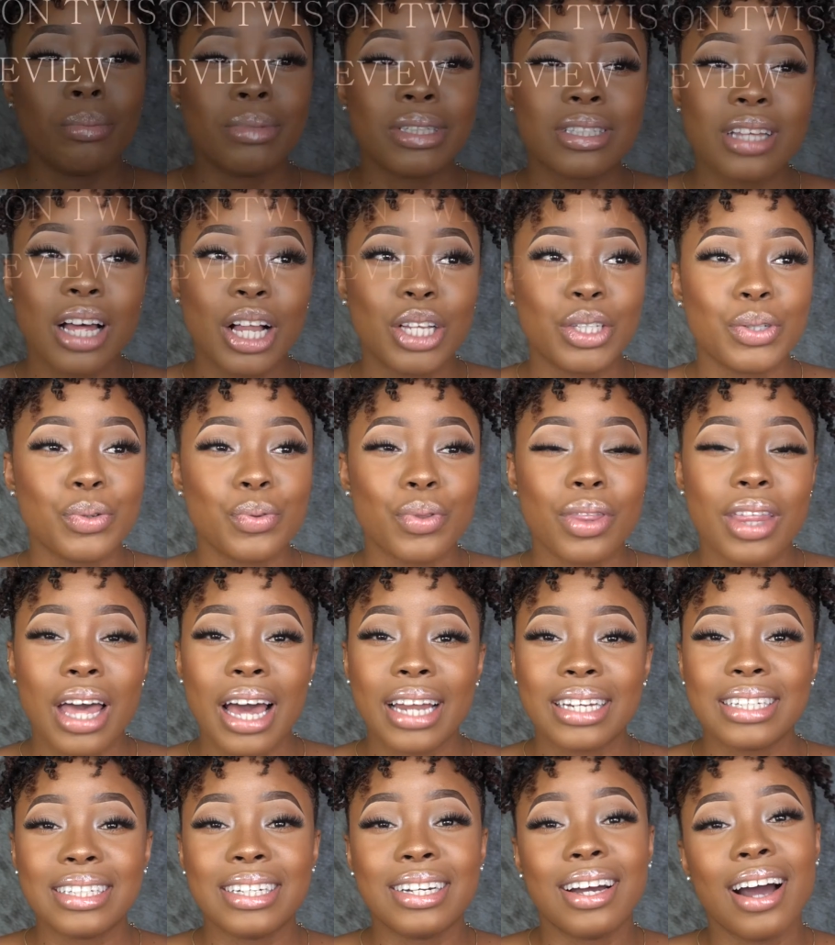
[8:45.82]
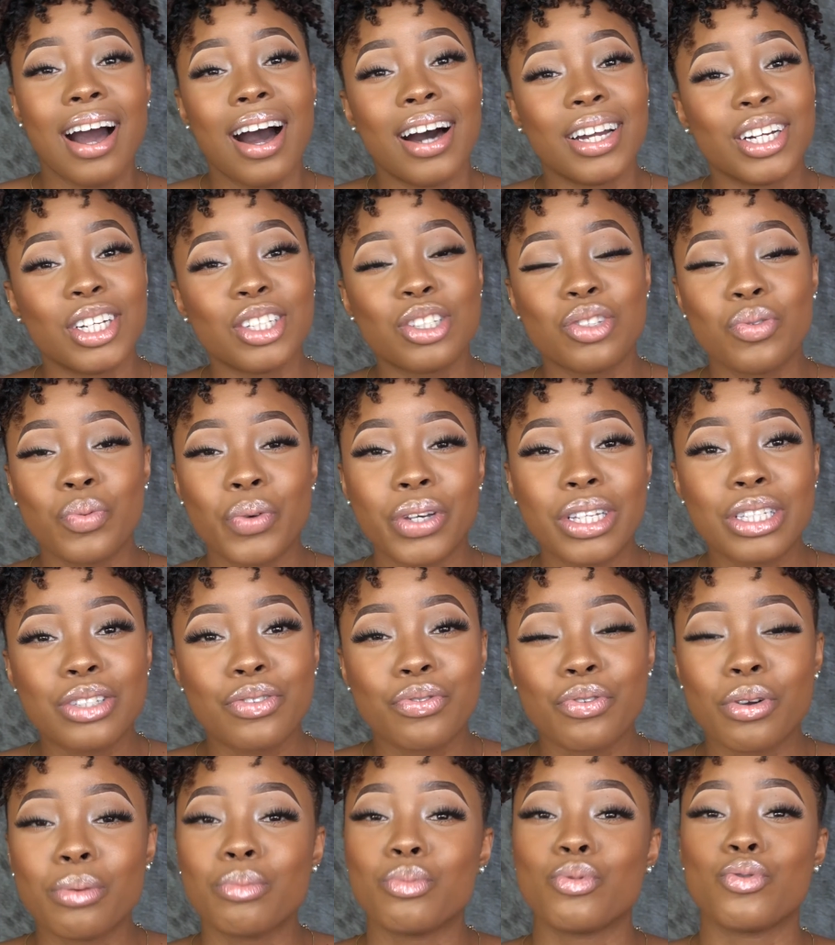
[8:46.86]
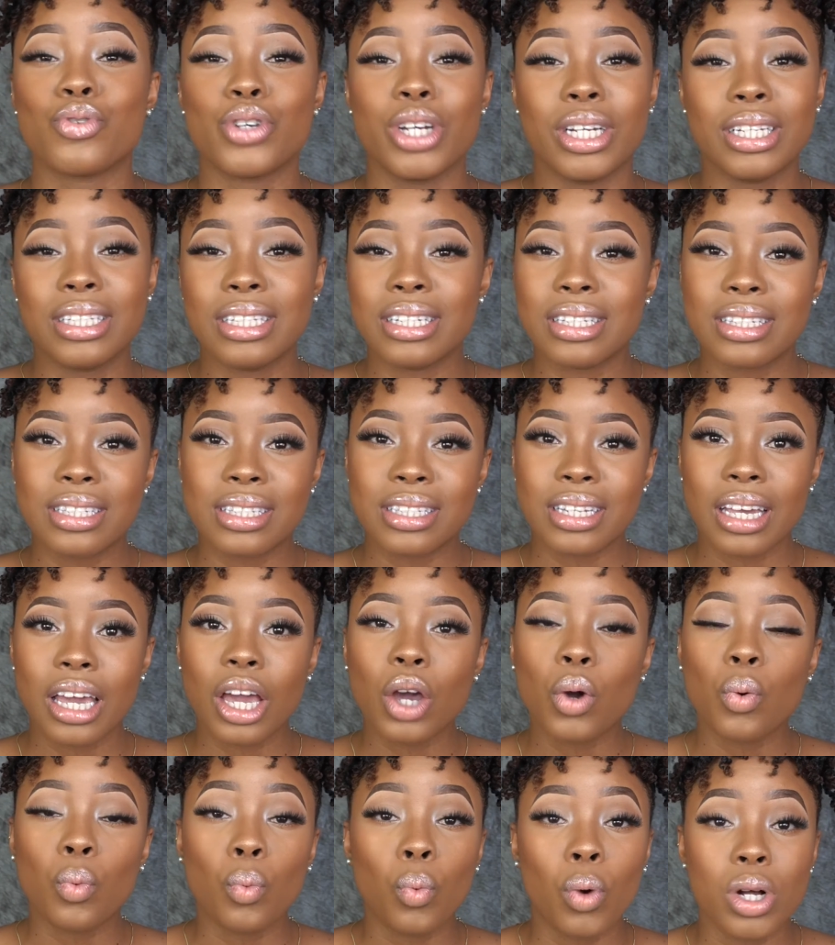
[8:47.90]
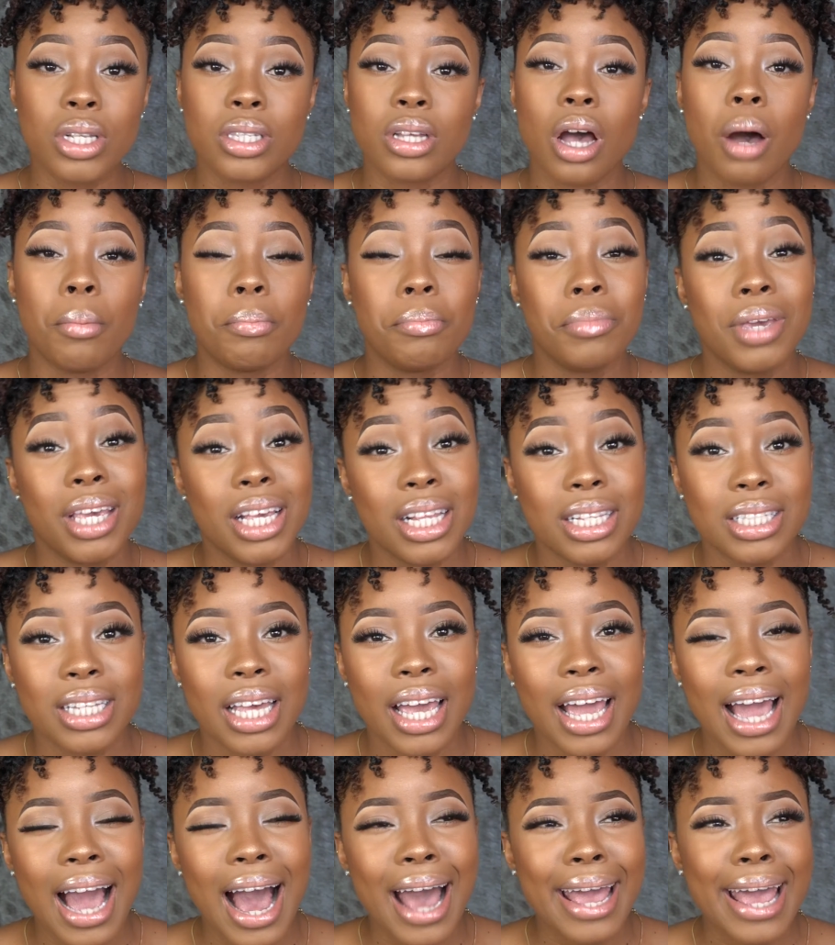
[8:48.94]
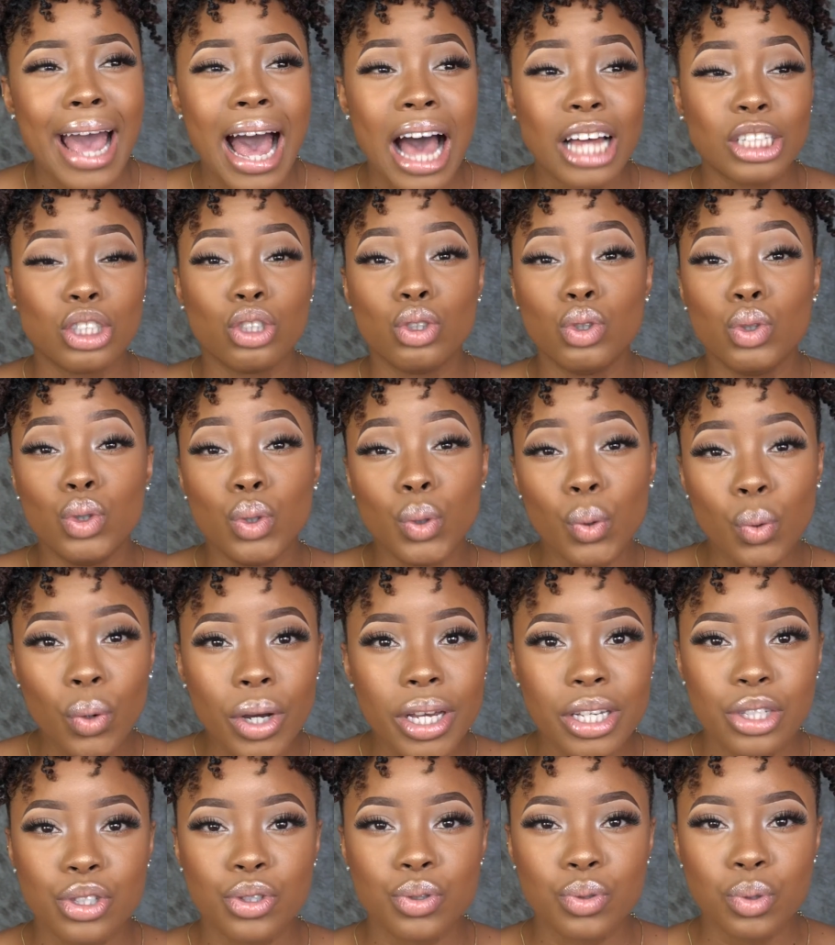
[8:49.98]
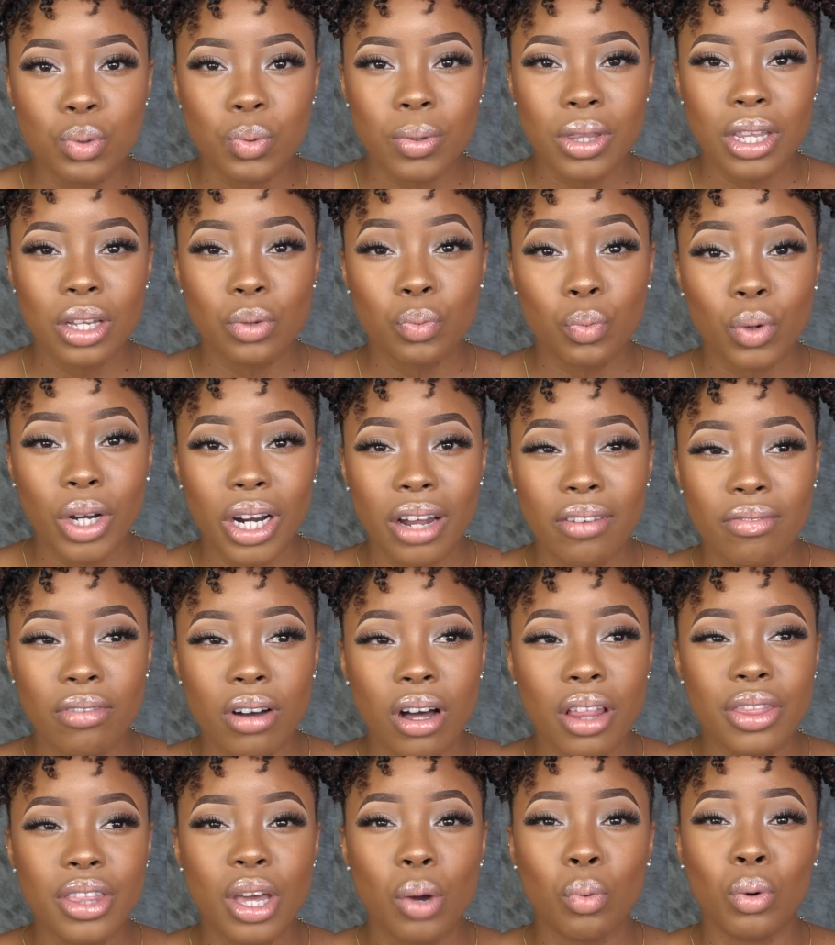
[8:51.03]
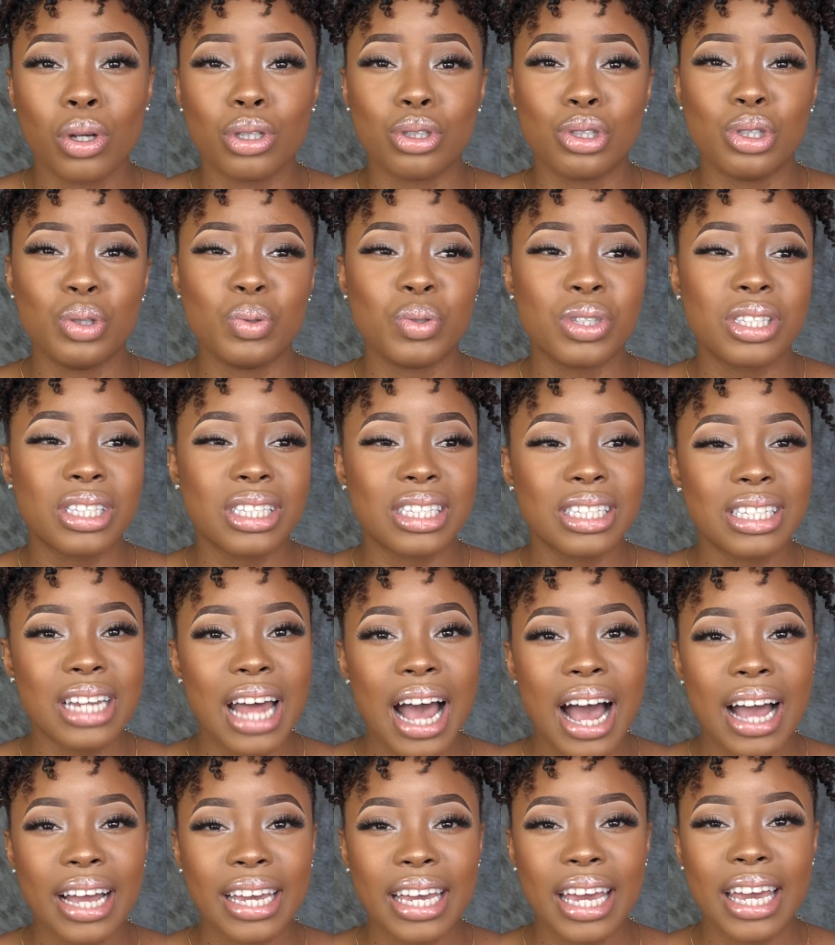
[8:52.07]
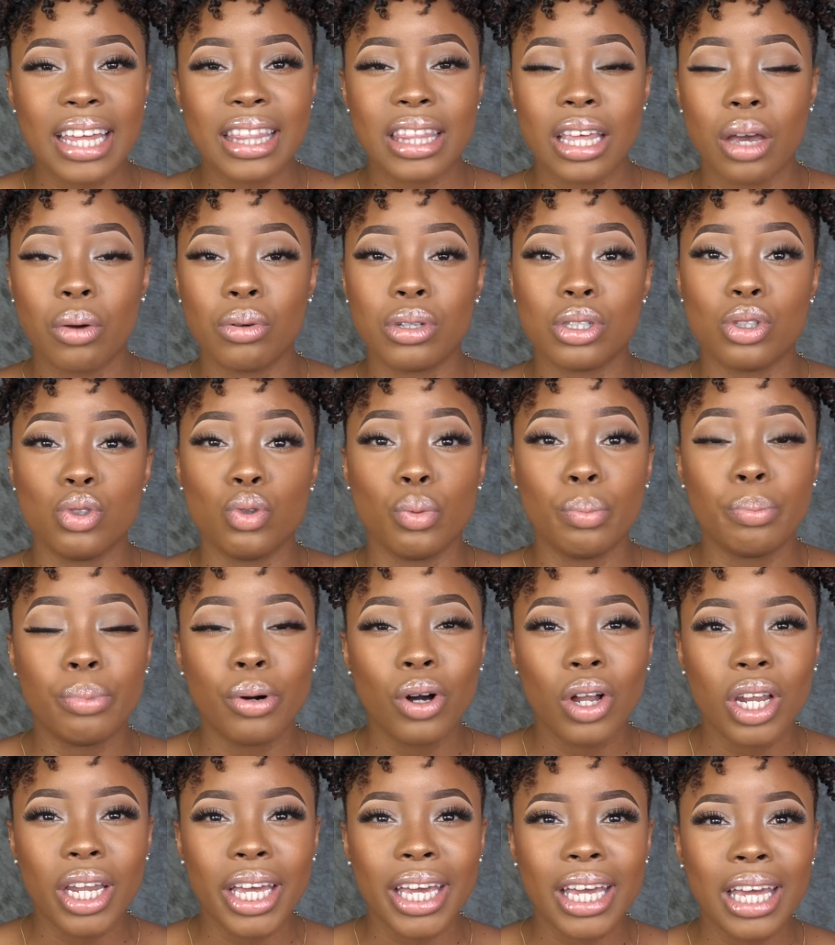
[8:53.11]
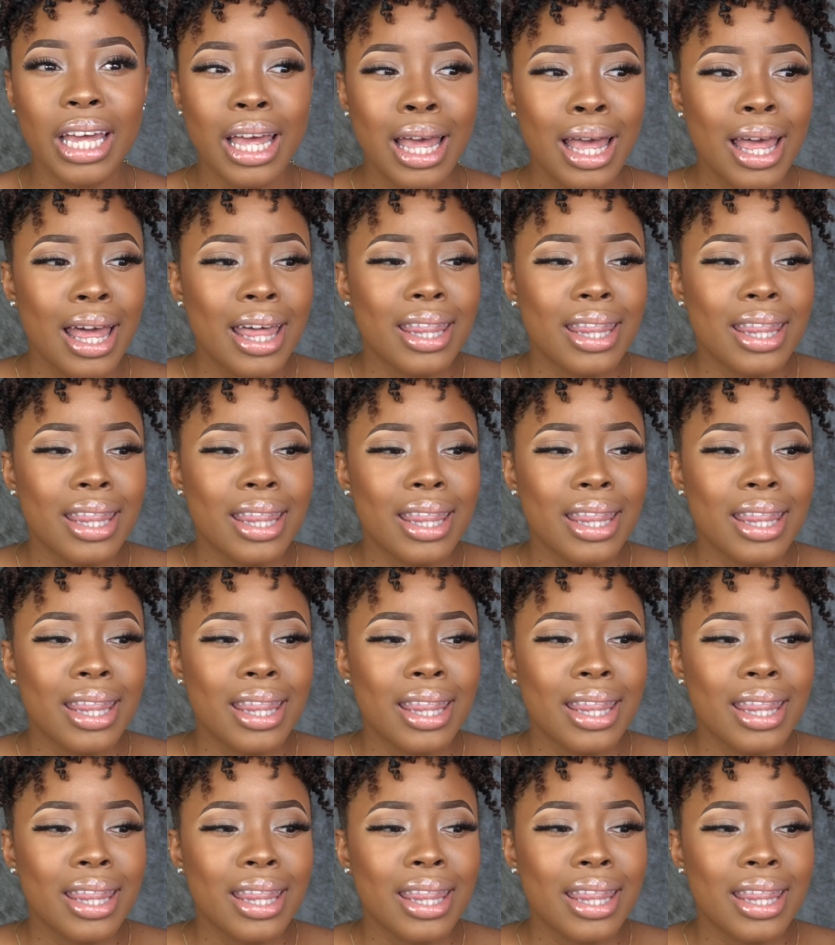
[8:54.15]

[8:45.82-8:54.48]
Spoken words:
Tell you that Ghana twist from Realistic was amazing. I had no issues with it whatever. There was no snagging, there was no pulling.